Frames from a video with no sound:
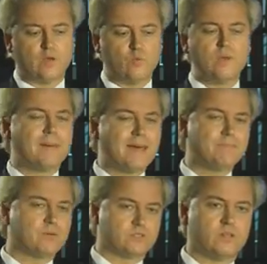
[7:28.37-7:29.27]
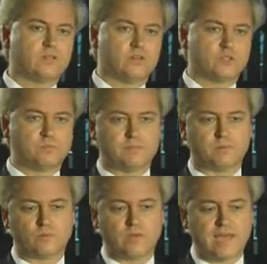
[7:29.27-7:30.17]
we pampered all those
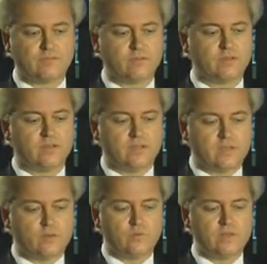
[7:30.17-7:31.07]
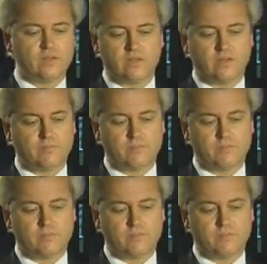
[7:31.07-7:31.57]
people. We have a real